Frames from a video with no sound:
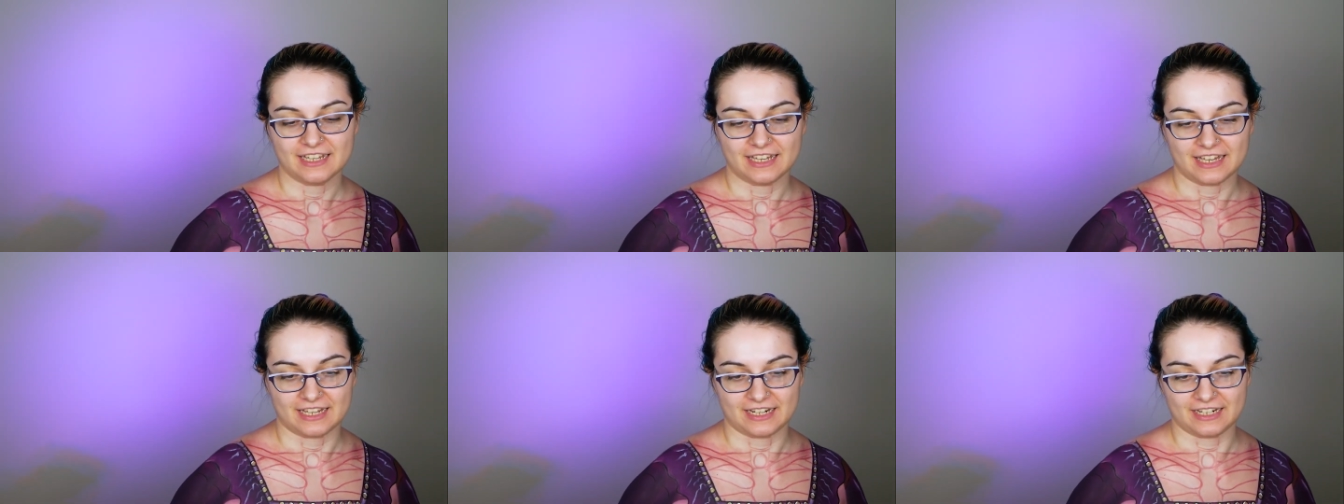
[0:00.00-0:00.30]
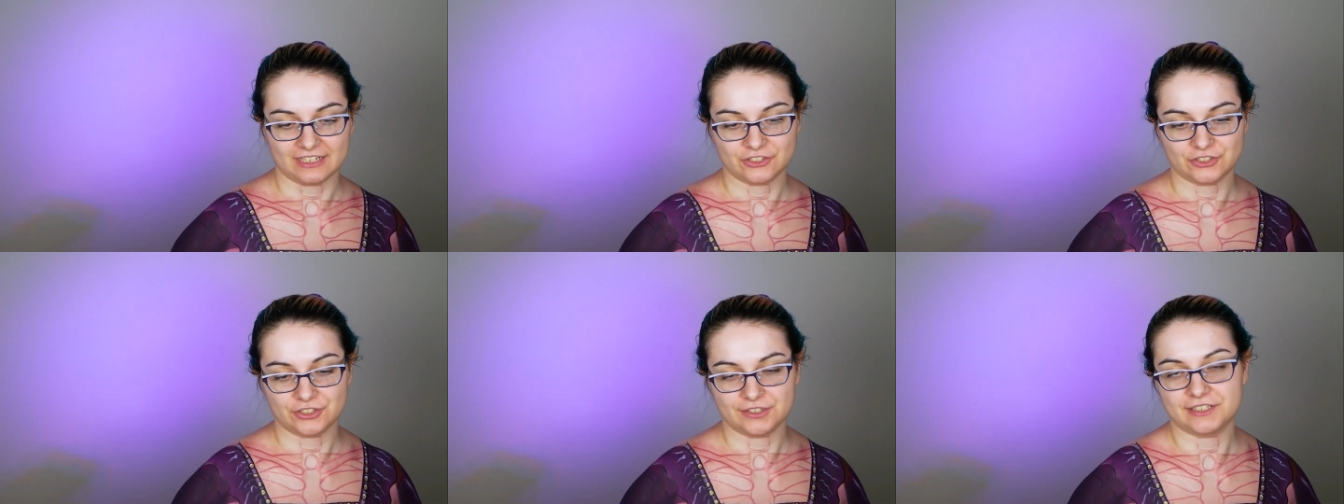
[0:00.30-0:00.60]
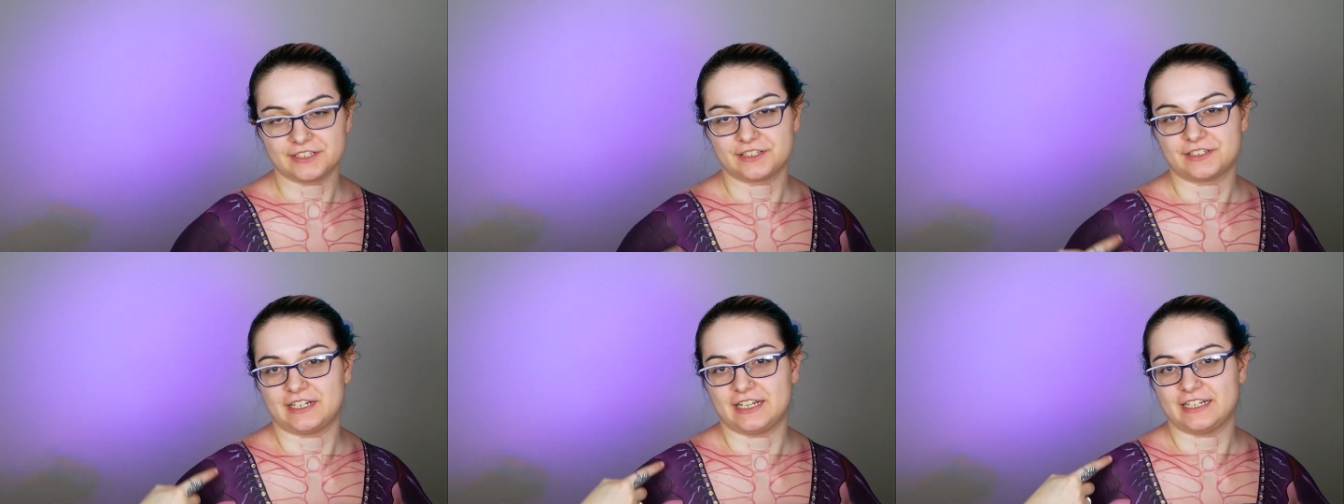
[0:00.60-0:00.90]
and
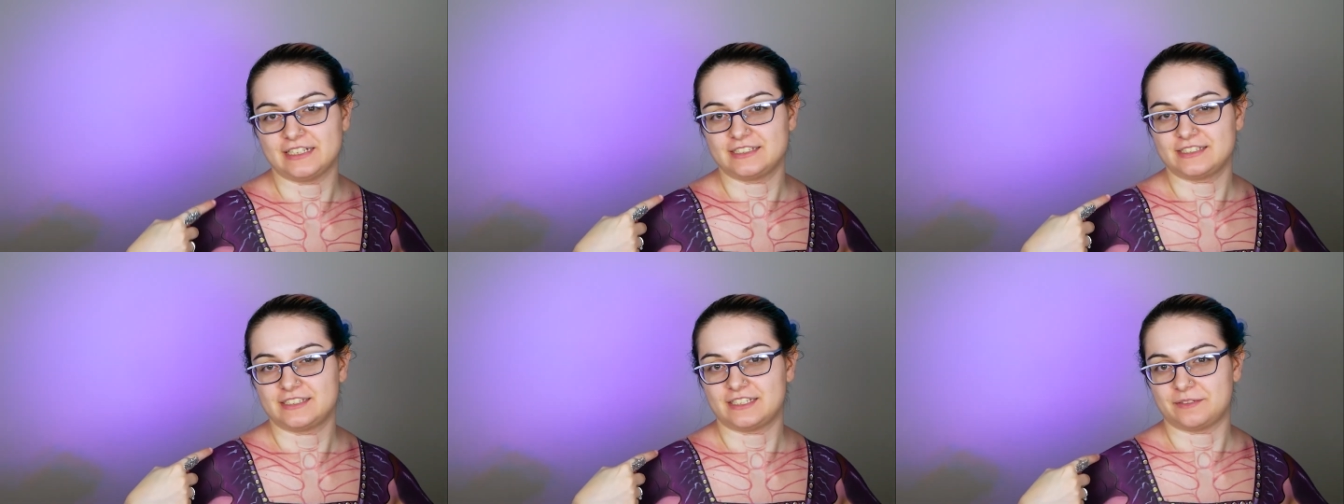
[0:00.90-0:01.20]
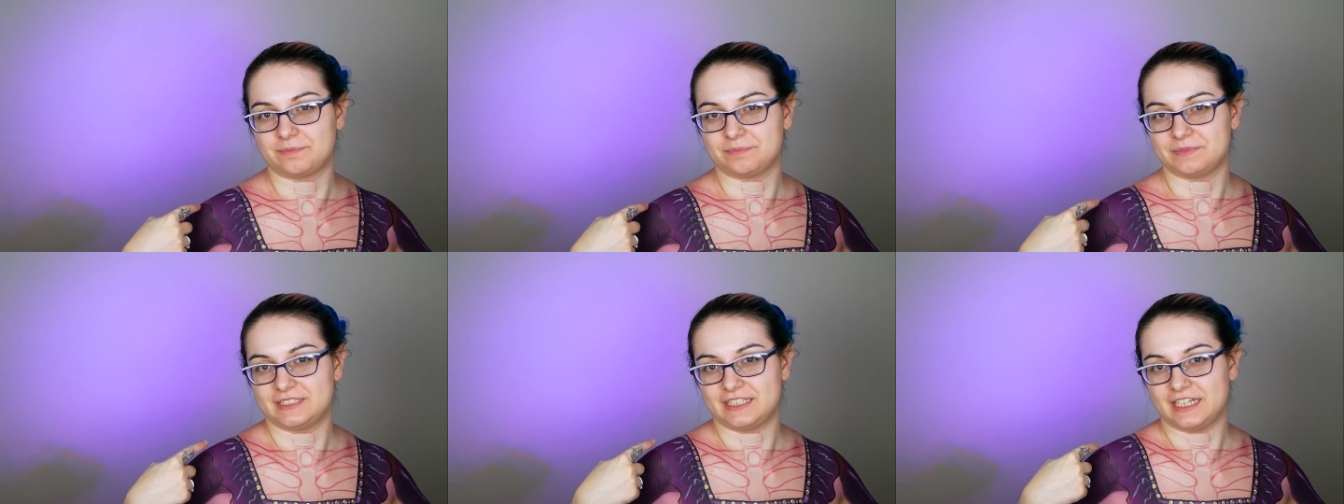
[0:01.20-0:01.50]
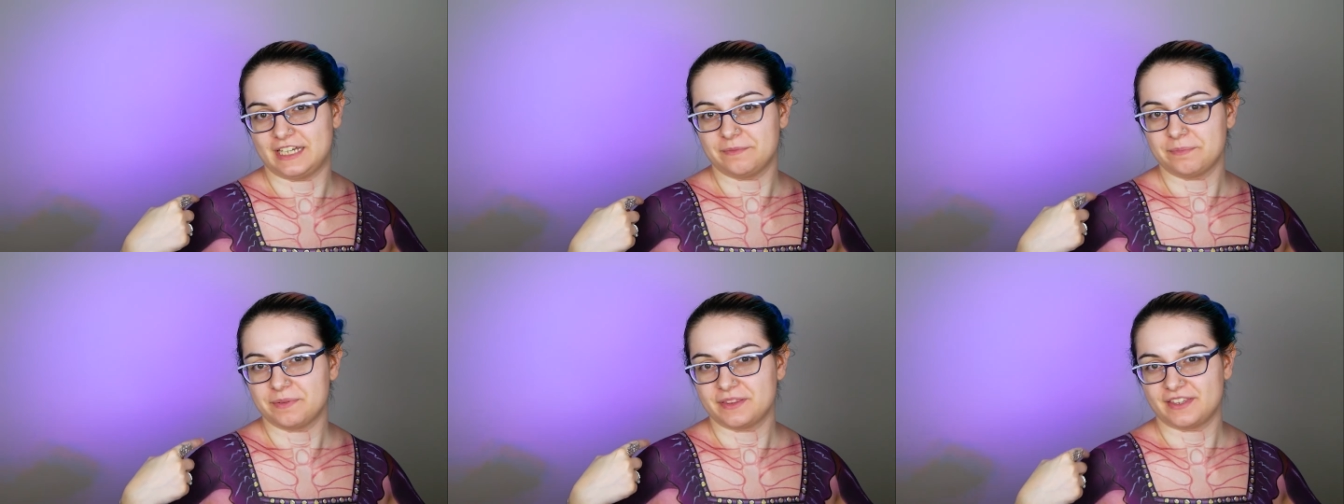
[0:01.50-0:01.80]
actually create some
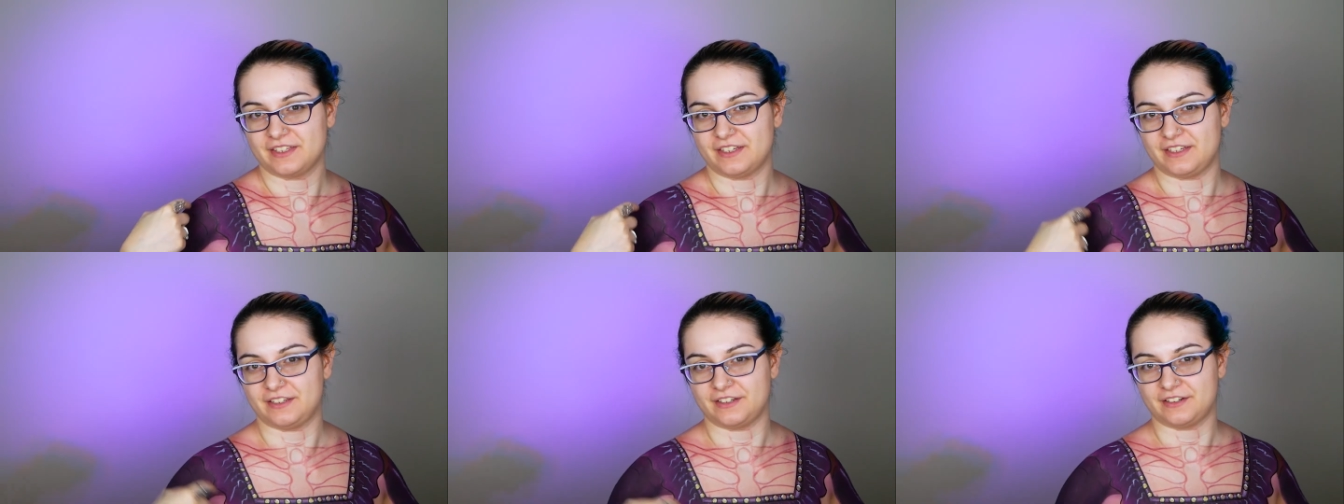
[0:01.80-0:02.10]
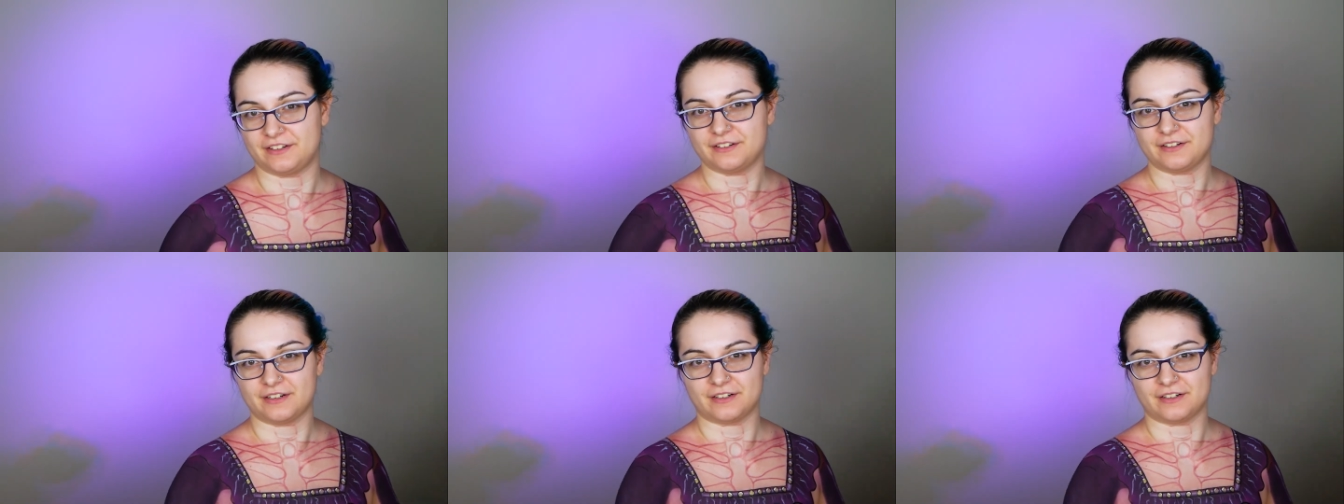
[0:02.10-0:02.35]
depth here